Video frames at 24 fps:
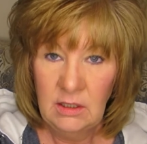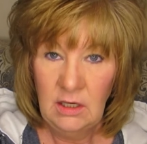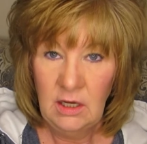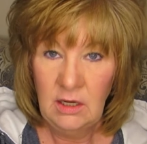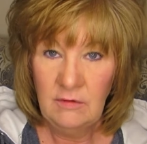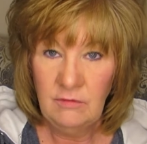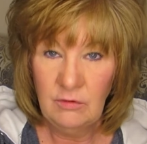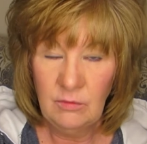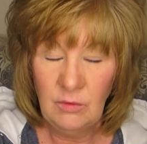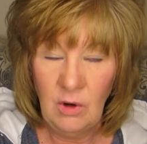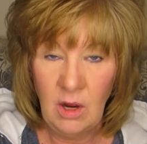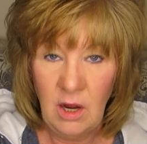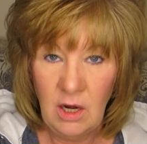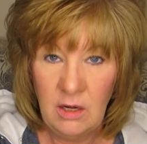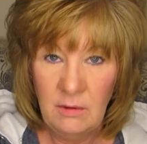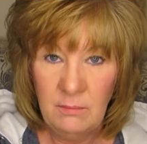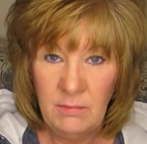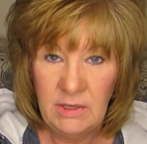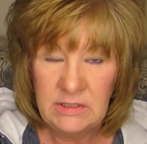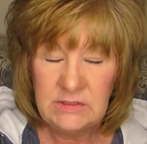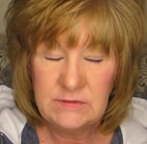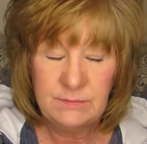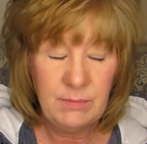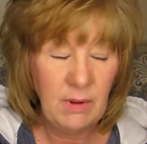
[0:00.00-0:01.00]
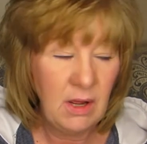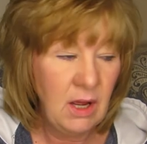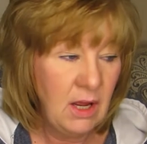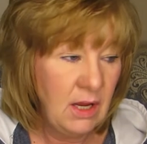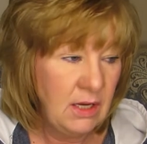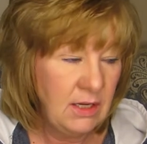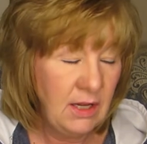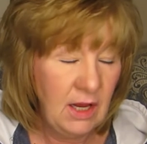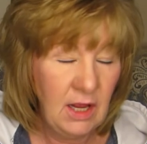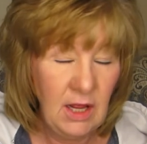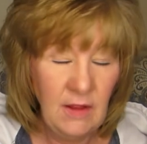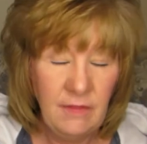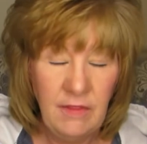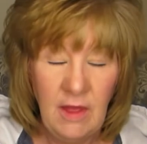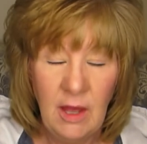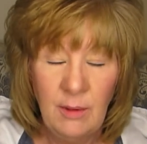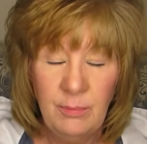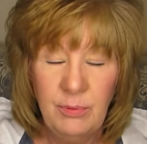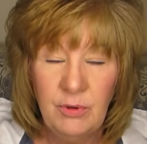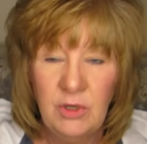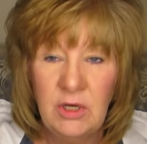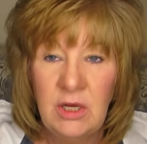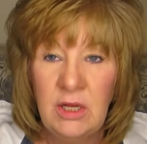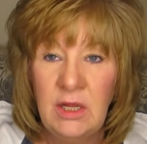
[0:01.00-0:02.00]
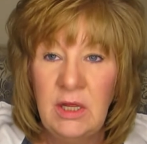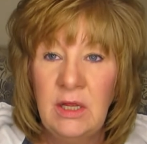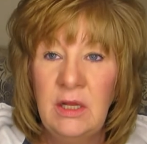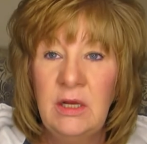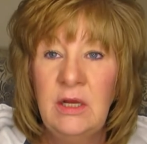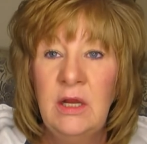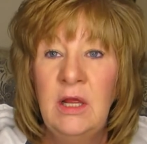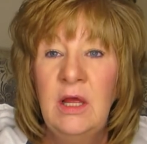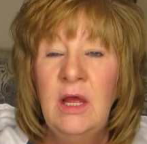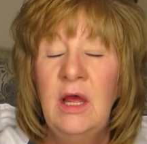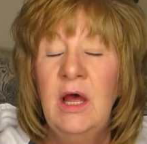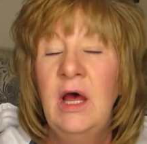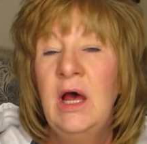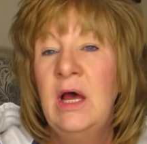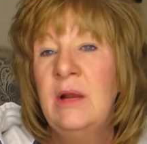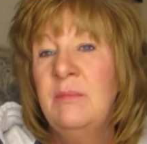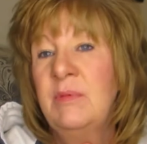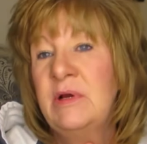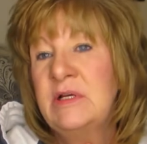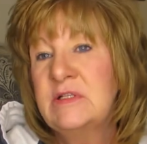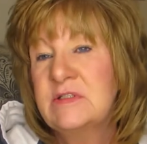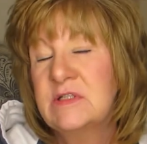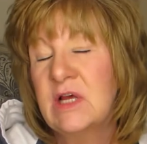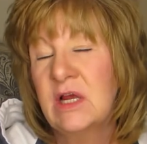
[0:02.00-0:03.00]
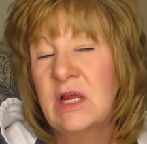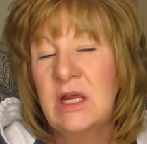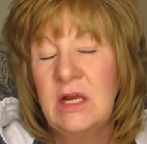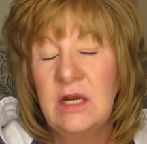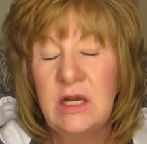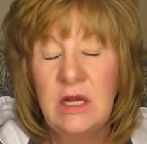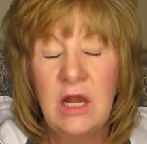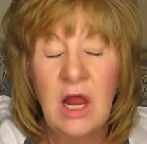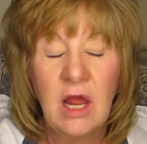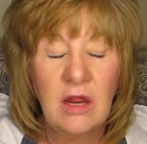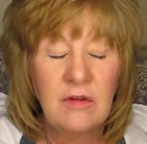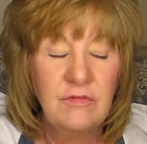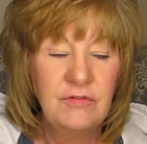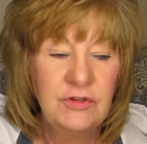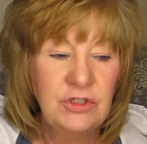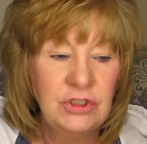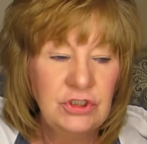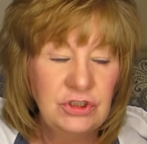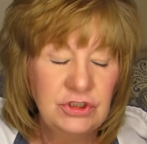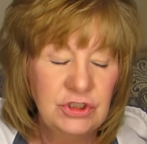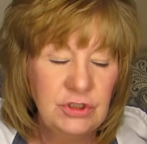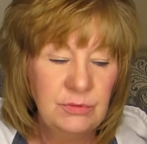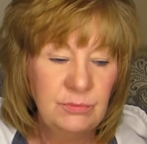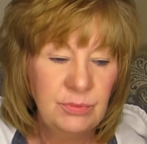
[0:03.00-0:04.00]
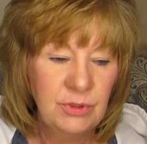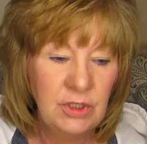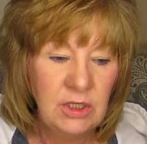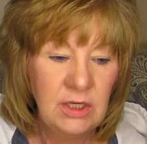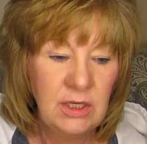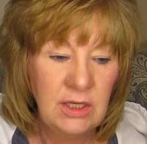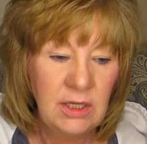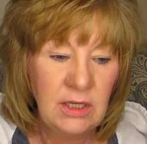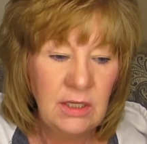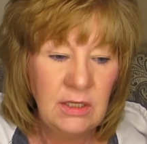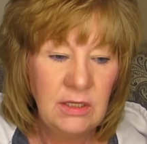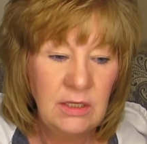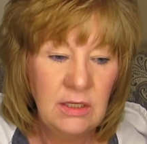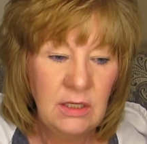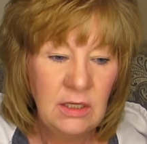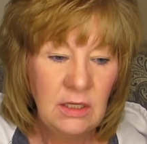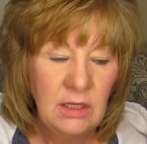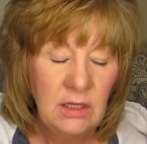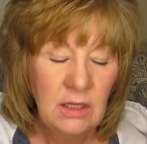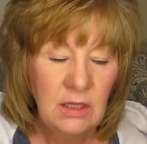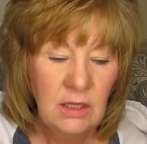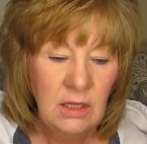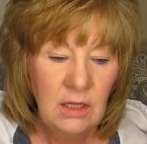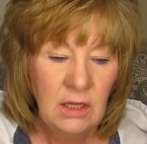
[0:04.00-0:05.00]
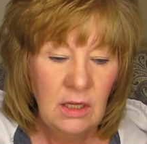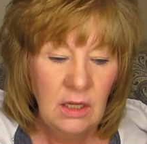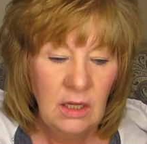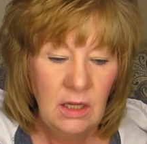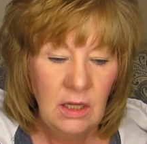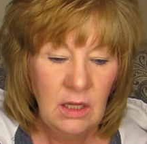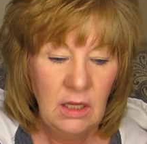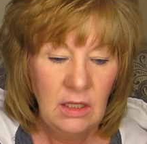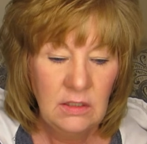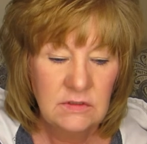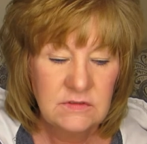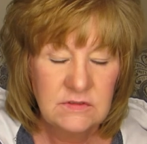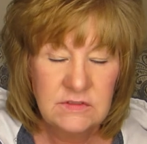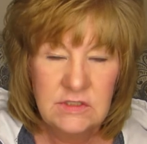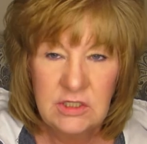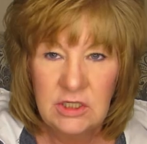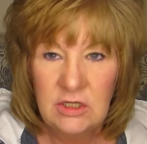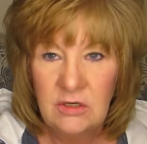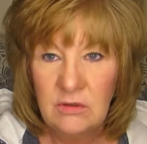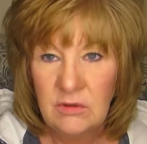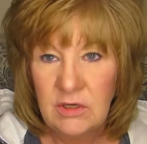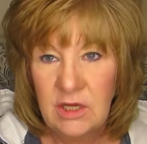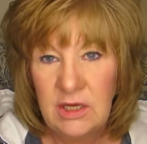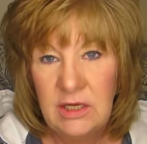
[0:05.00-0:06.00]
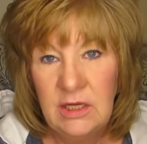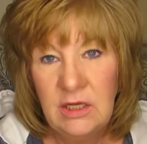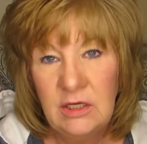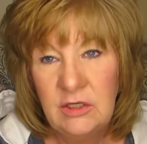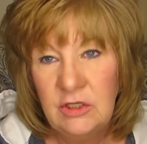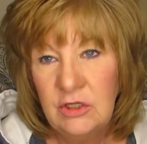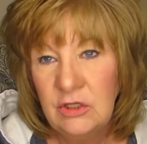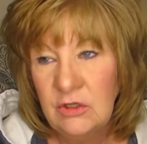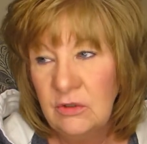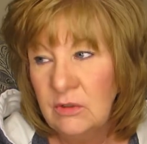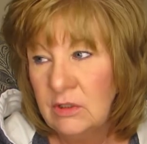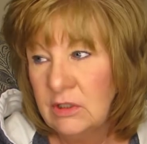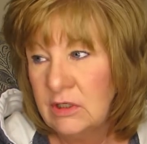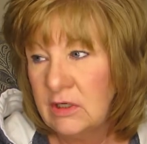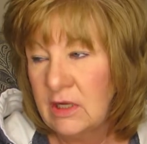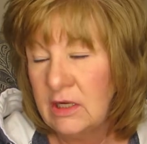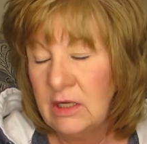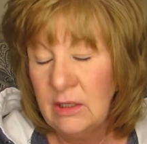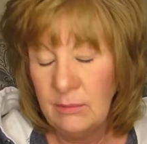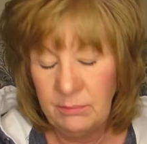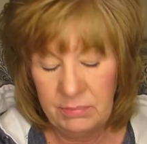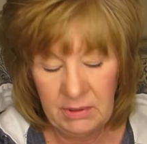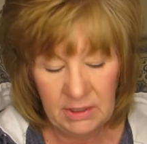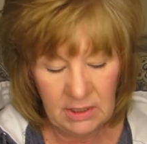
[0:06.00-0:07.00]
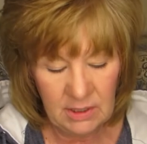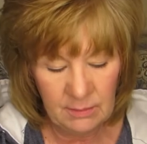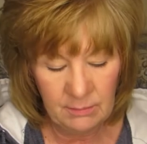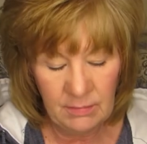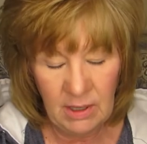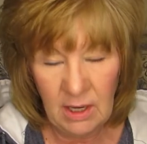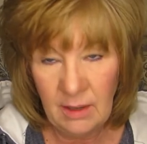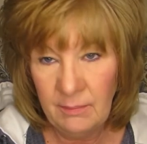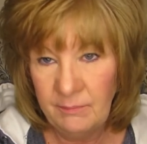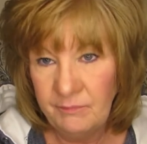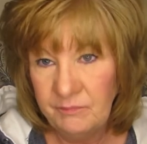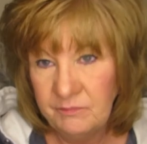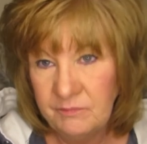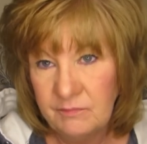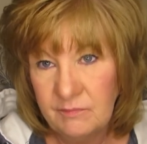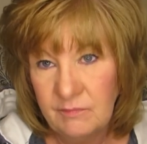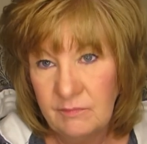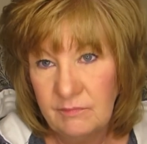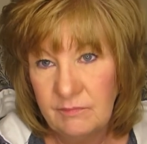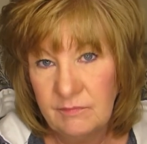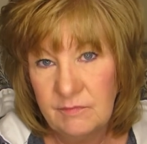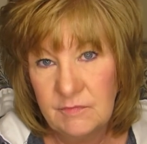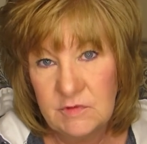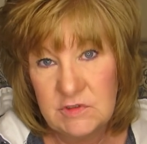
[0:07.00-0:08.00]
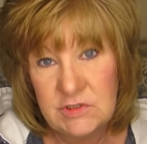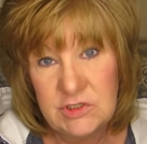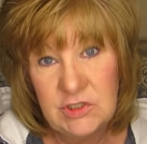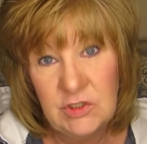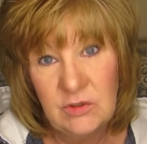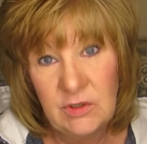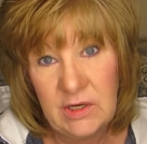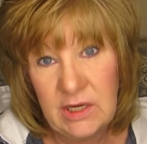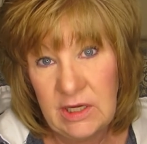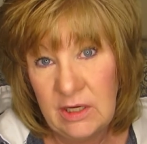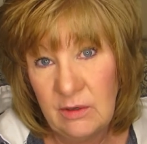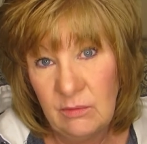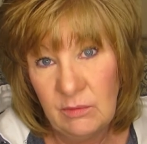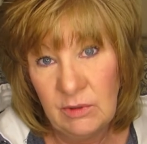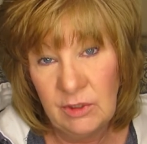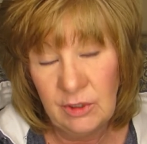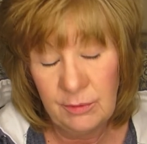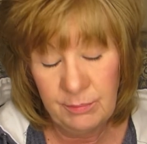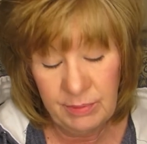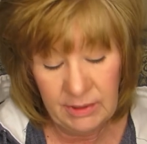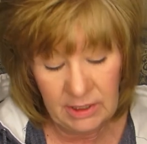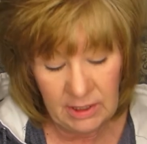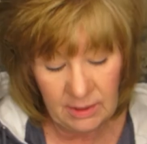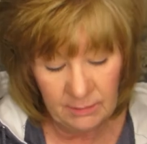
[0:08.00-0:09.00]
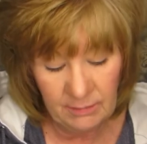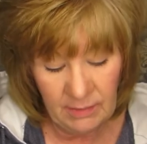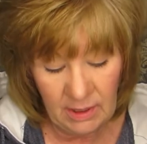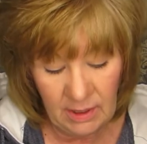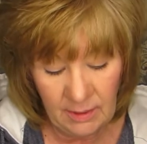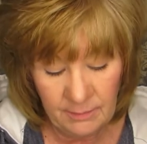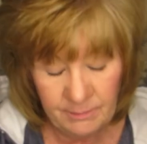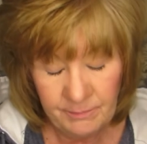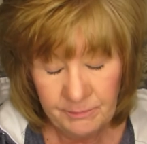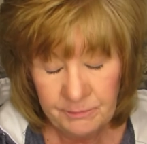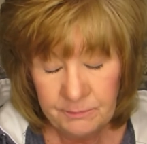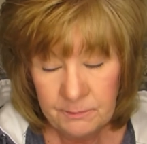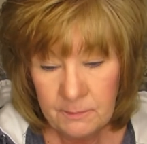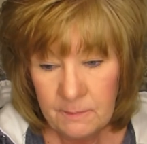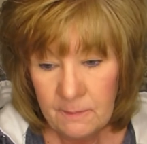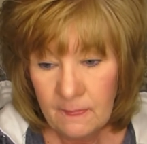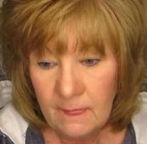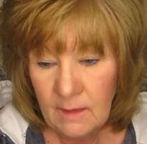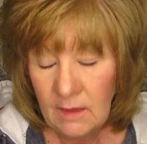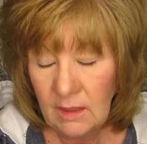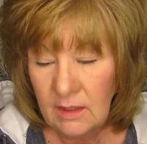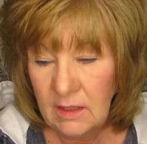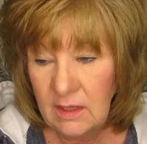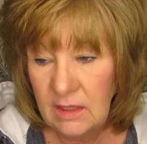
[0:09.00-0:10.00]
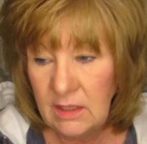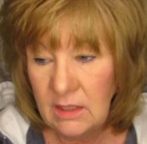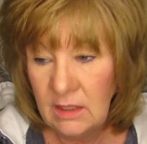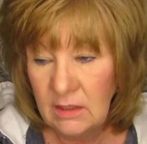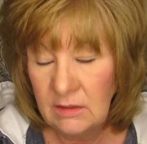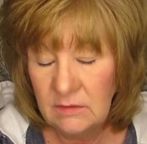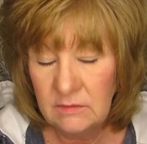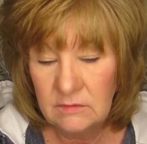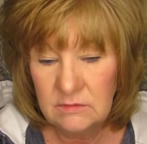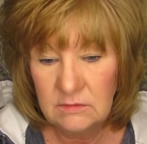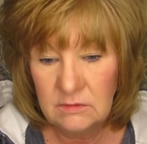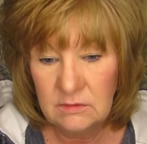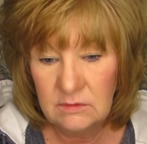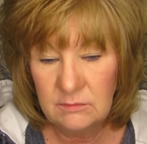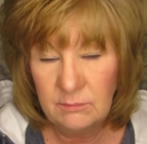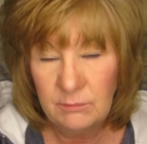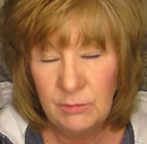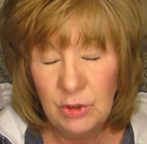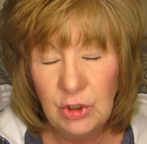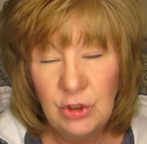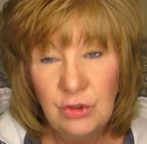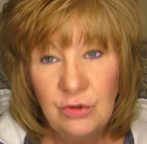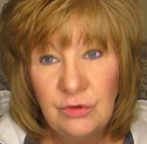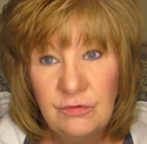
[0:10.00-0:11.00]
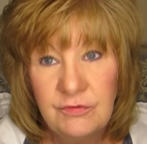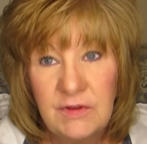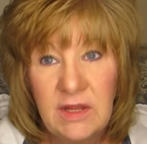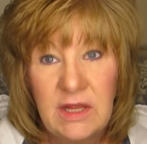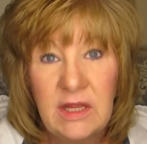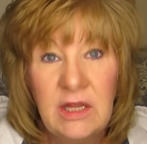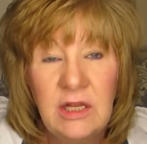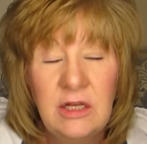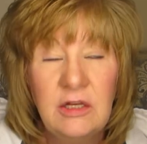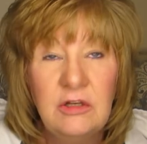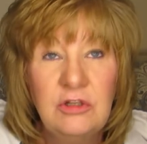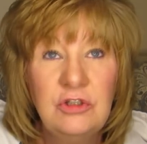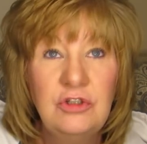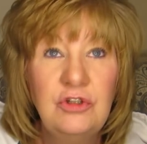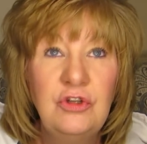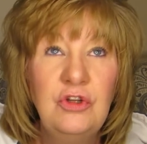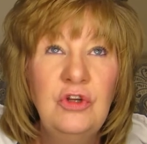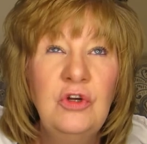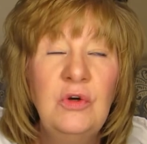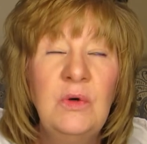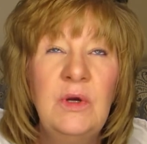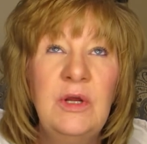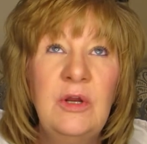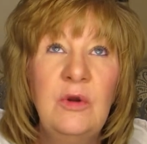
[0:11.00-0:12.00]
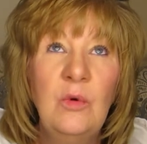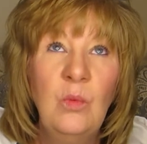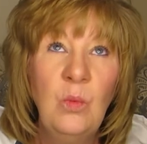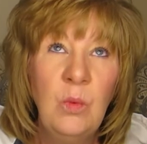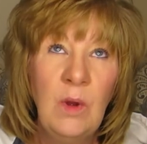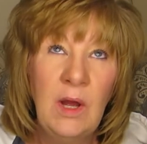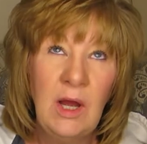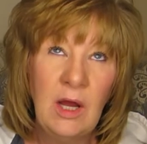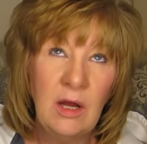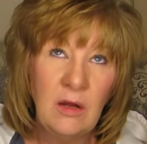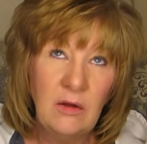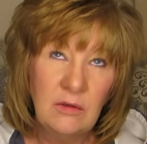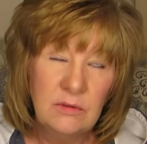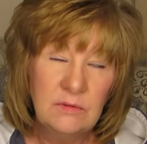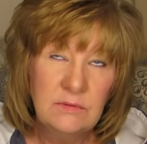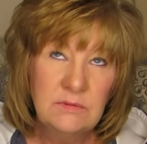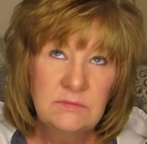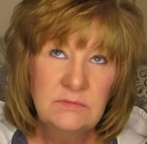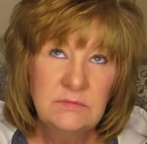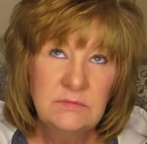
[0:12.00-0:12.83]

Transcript: I have a rod in my spine, had that put in, had my second neck fusion put in, still can't do it, can't pick them up, still can't really pick them up, can't move, can't do it. Well,